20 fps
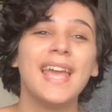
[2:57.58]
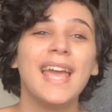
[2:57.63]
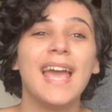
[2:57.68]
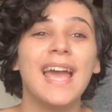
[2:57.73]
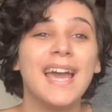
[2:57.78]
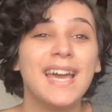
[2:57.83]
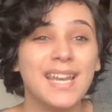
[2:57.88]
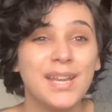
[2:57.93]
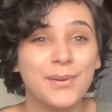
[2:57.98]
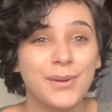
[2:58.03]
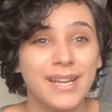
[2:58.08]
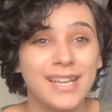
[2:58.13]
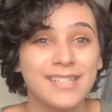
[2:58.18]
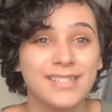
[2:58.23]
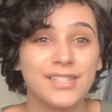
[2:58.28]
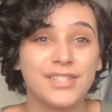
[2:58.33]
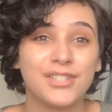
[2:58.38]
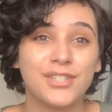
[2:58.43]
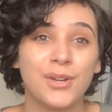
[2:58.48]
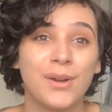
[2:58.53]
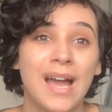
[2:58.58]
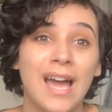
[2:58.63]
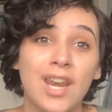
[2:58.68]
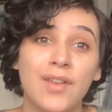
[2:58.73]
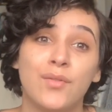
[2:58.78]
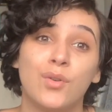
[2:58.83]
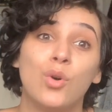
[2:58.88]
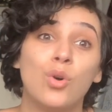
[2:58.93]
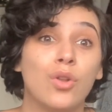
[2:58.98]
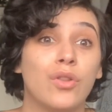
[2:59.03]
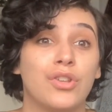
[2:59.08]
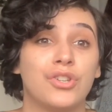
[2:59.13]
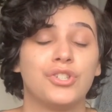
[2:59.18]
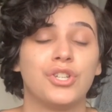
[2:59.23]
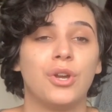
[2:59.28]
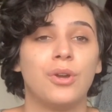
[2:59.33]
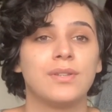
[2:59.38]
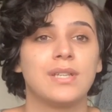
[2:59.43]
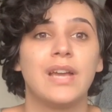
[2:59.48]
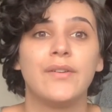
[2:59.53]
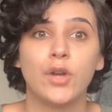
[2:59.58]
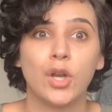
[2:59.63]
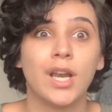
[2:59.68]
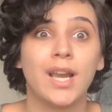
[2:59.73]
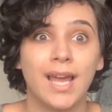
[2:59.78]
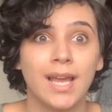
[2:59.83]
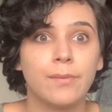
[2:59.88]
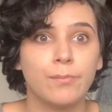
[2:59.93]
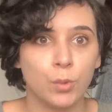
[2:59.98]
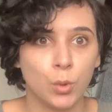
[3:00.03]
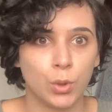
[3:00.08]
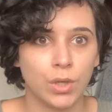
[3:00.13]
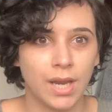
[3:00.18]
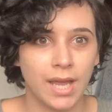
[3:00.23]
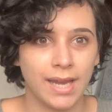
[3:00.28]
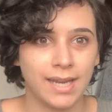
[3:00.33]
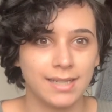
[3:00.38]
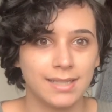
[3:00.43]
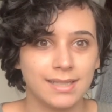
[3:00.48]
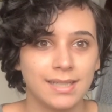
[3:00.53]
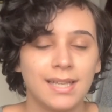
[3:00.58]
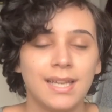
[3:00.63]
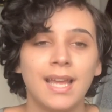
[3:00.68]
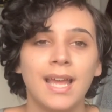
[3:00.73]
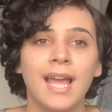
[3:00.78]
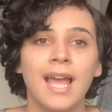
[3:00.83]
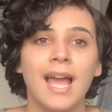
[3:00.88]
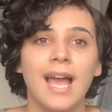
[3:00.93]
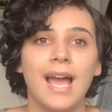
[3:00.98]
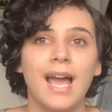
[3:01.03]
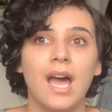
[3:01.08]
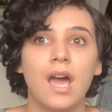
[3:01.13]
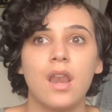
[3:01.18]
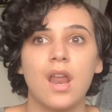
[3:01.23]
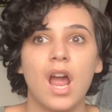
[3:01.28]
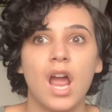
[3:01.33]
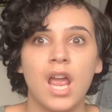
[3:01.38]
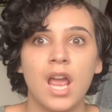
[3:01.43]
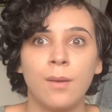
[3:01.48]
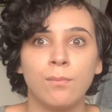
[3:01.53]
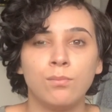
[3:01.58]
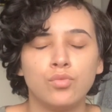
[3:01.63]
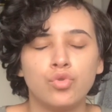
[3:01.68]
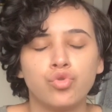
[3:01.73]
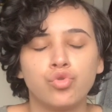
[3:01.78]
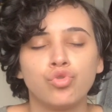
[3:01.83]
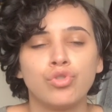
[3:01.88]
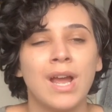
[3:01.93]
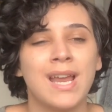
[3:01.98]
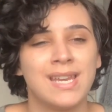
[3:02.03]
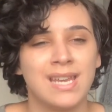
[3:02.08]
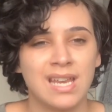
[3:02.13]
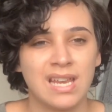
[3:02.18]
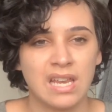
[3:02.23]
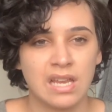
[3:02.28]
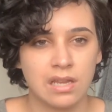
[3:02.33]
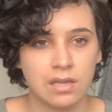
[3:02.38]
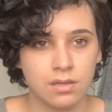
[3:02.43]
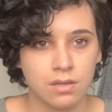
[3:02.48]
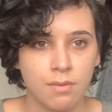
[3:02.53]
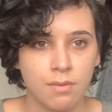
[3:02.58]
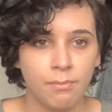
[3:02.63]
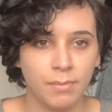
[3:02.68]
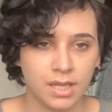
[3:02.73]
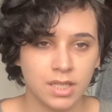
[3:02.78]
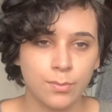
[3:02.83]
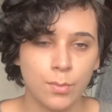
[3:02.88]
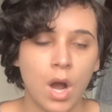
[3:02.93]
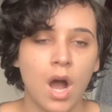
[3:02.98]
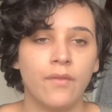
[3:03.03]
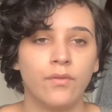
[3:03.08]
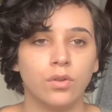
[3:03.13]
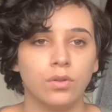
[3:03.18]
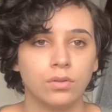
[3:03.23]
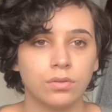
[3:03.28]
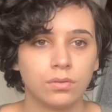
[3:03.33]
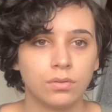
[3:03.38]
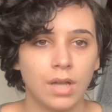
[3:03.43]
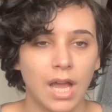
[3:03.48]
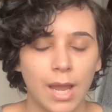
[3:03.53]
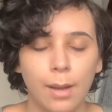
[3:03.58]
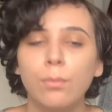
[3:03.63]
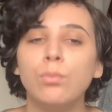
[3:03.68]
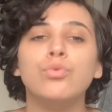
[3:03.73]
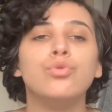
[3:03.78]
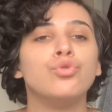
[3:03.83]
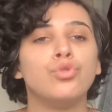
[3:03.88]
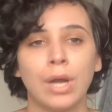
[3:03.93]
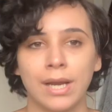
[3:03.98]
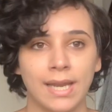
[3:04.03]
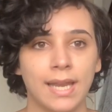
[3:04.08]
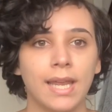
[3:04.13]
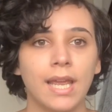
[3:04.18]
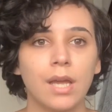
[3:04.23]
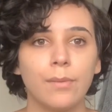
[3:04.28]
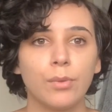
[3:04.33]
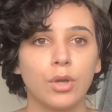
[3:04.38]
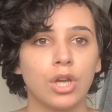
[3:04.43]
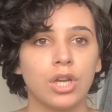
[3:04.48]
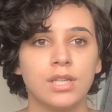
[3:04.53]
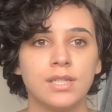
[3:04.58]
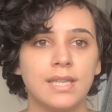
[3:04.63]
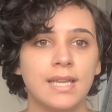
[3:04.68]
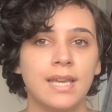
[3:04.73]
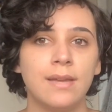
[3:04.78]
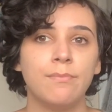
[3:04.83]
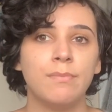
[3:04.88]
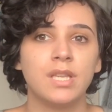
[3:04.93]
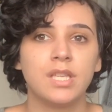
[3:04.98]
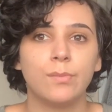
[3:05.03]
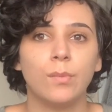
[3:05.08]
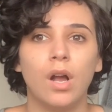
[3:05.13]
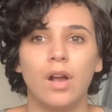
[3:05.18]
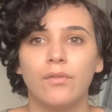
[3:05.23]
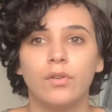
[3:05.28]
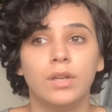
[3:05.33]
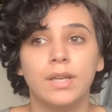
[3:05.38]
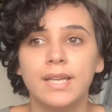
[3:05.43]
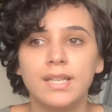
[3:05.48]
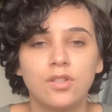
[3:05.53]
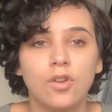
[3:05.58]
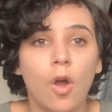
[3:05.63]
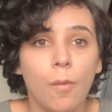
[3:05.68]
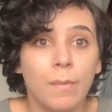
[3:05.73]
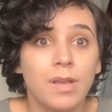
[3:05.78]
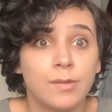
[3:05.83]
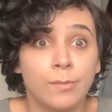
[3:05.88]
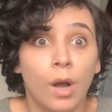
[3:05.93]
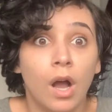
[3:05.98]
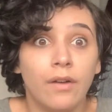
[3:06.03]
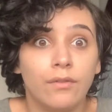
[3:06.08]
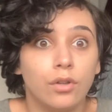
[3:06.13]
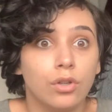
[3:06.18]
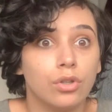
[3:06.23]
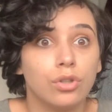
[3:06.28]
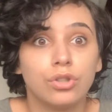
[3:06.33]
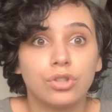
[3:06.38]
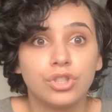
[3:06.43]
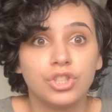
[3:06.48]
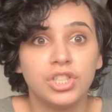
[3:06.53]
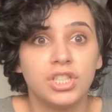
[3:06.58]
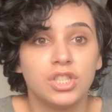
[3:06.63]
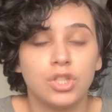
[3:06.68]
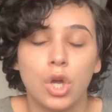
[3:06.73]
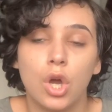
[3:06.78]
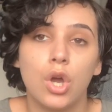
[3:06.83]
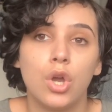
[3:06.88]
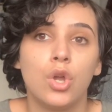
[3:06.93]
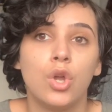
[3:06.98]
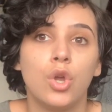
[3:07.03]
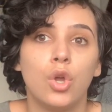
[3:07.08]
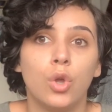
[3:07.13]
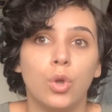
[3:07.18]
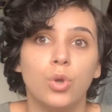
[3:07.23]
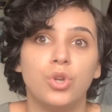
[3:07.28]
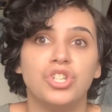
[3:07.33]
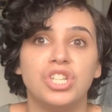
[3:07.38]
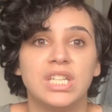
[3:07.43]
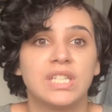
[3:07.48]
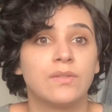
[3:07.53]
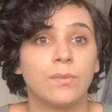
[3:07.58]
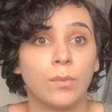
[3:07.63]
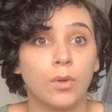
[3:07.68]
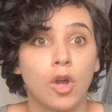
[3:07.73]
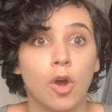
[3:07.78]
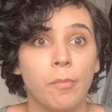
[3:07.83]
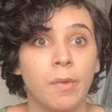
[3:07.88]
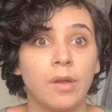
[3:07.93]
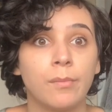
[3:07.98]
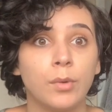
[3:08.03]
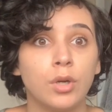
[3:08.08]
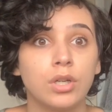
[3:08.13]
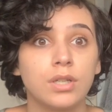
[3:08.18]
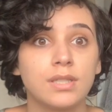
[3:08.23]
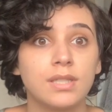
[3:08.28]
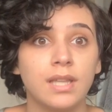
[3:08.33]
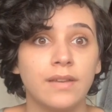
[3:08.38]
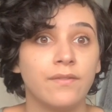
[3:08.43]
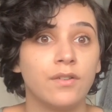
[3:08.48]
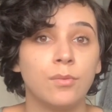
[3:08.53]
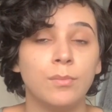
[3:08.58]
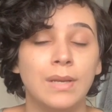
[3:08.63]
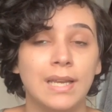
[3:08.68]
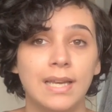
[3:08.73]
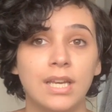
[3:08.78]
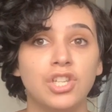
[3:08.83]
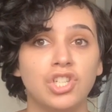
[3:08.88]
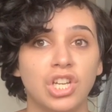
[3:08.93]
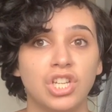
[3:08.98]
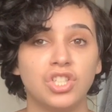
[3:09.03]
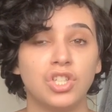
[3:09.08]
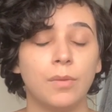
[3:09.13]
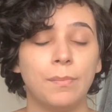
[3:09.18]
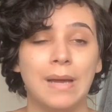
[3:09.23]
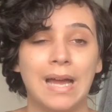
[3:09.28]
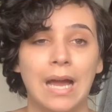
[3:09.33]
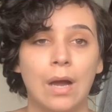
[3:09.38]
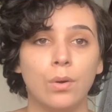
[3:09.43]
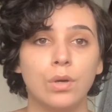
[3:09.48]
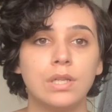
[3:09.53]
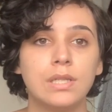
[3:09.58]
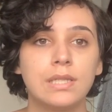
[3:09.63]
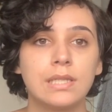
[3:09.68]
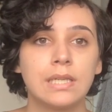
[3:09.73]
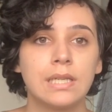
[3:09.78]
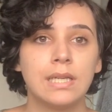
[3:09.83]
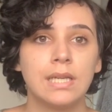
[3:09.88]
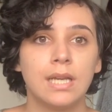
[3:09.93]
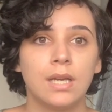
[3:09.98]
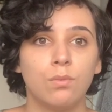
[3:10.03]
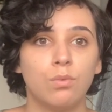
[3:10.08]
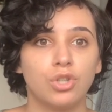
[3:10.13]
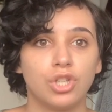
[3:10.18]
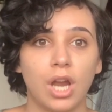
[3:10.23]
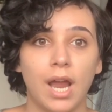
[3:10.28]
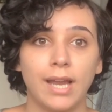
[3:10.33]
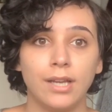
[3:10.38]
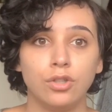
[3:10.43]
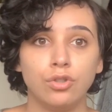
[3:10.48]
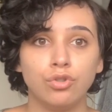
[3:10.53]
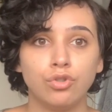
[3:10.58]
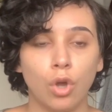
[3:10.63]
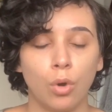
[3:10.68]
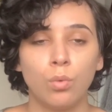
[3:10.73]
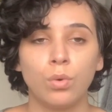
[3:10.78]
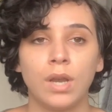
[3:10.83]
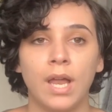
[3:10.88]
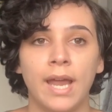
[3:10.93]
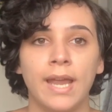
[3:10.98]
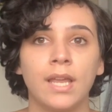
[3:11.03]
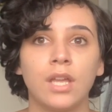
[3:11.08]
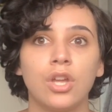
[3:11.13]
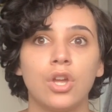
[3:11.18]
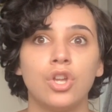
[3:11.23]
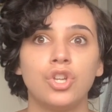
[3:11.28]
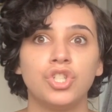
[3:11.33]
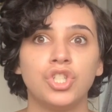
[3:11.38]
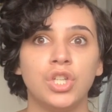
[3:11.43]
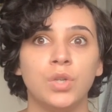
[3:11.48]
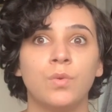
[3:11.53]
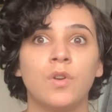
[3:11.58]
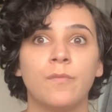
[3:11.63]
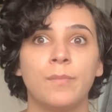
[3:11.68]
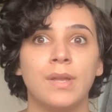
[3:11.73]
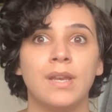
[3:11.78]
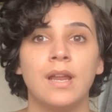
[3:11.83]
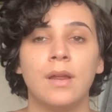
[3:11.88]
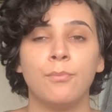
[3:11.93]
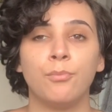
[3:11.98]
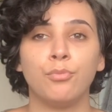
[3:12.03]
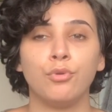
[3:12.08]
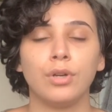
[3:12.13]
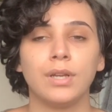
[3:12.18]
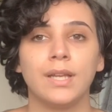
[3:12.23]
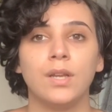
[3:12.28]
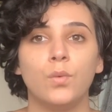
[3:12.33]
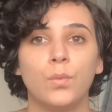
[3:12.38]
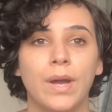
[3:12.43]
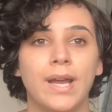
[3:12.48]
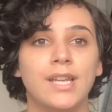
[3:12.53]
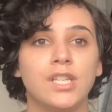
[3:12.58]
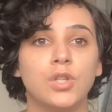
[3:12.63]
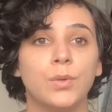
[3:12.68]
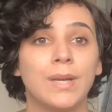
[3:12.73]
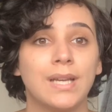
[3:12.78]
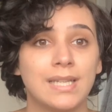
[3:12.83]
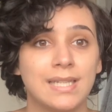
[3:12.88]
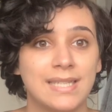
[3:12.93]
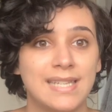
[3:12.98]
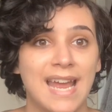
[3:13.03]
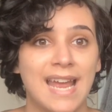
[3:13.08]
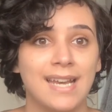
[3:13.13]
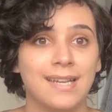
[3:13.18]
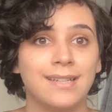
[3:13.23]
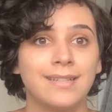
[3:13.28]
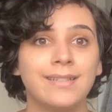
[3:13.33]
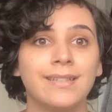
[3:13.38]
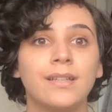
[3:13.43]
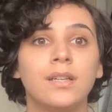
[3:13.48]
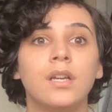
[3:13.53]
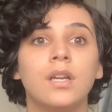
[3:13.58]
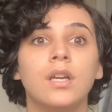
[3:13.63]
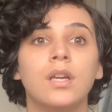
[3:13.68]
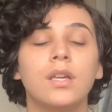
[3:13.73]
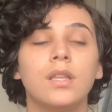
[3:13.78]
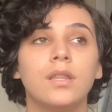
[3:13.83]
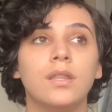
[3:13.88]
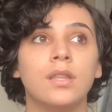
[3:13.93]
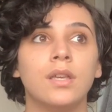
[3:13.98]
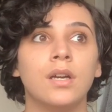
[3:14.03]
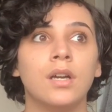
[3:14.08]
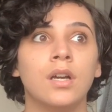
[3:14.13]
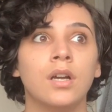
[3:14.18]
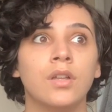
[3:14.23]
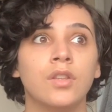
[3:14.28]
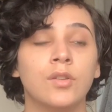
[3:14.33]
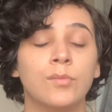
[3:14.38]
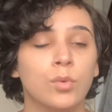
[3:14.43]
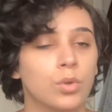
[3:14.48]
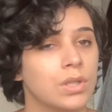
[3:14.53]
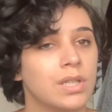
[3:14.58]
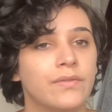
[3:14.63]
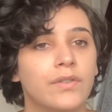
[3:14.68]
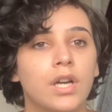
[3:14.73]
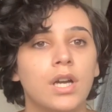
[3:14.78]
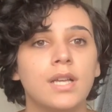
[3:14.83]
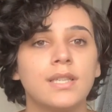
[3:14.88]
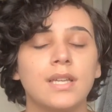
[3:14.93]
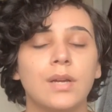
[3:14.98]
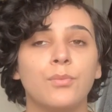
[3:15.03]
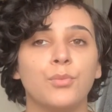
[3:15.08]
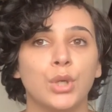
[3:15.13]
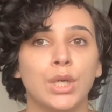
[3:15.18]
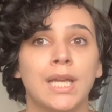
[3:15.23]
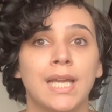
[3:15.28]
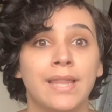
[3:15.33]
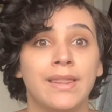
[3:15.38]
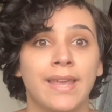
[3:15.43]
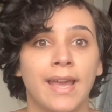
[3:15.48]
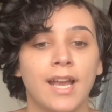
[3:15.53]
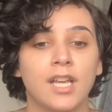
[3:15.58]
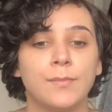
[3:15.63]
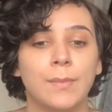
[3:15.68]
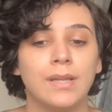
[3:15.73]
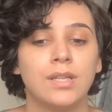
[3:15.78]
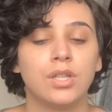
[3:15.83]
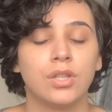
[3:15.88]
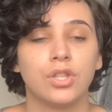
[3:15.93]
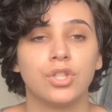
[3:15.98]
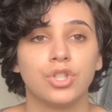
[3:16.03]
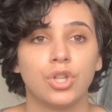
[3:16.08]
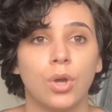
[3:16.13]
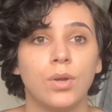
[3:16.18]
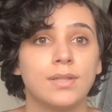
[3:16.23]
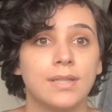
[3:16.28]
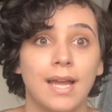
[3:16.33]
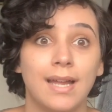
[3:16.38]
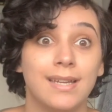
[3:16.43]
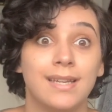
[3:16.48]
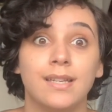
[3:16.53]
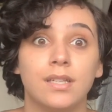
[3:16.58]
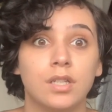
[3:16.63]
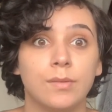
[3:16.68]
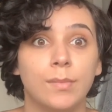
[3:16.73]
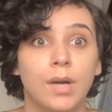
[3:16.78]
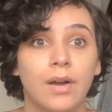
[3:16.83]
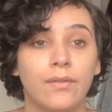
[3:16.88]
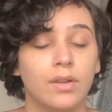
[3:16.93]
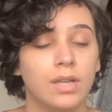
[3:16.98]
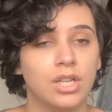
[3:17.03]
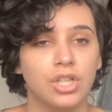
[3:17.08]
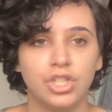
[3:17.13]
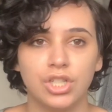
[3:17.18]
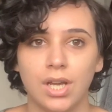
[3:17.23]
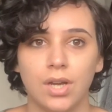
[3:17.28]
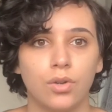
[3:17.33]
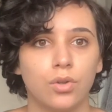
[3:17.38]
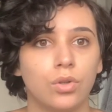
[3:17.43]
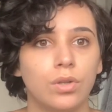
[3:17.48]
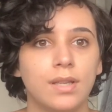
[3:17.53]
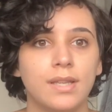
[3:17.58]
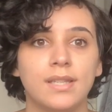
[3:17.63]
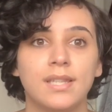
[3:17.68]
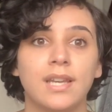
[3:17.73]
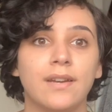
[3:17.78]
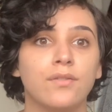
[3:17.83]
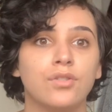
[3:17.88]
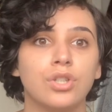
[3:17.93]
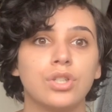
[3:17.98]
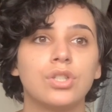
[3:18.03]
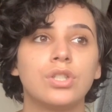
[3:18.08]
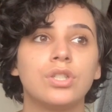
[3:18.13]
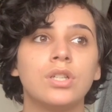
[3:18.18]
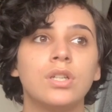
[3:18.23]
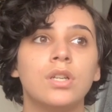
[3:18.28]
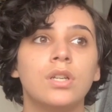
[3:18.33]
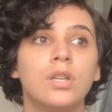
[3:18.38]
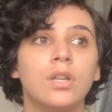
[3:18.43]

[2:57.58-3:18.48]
Anyways, so out of all the shows, I don't like Moonlight, and I am dreading Miss Marvel. I am dreading it, because Miss Marvel is not Miss Marvel. She's not who she is from the comic books. They've completely changed her powers, which I don't like. She would have been a brilliant way to extend the multiverse and bring in the X-Men to the shows and into Marvel in general, instead of just